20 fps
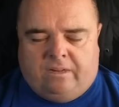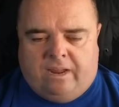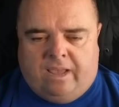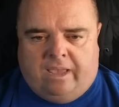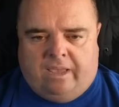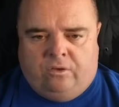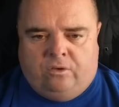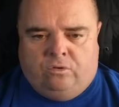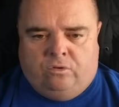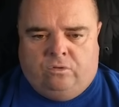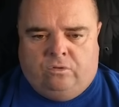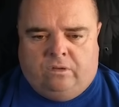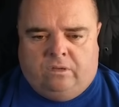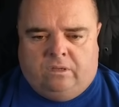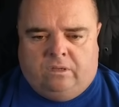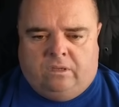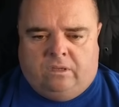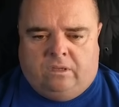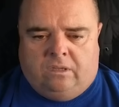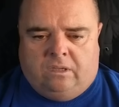
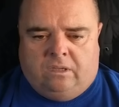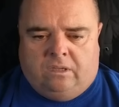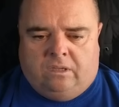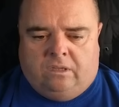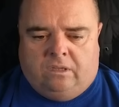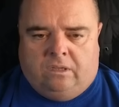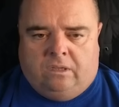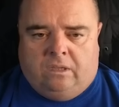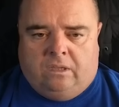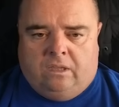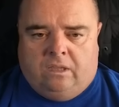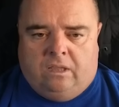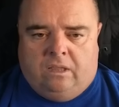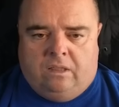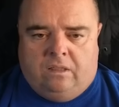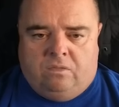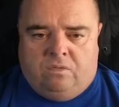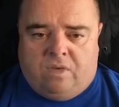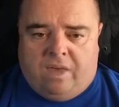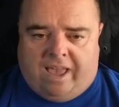Now,
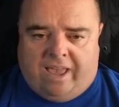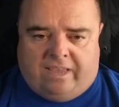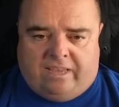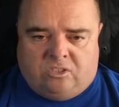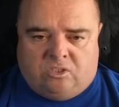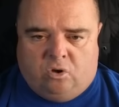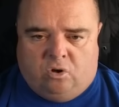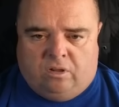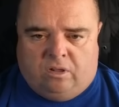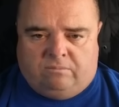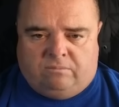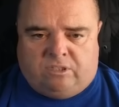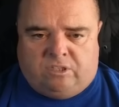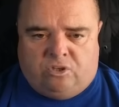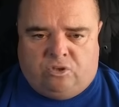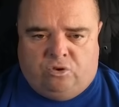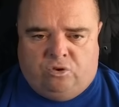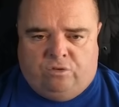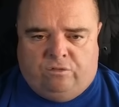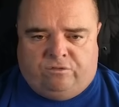that is all up to
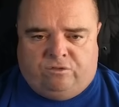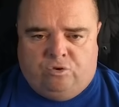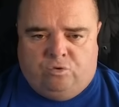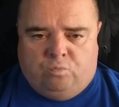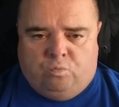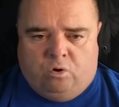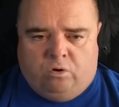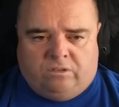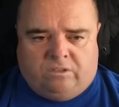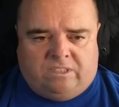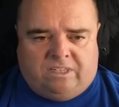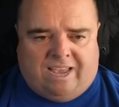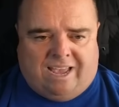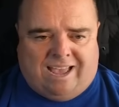you if you want to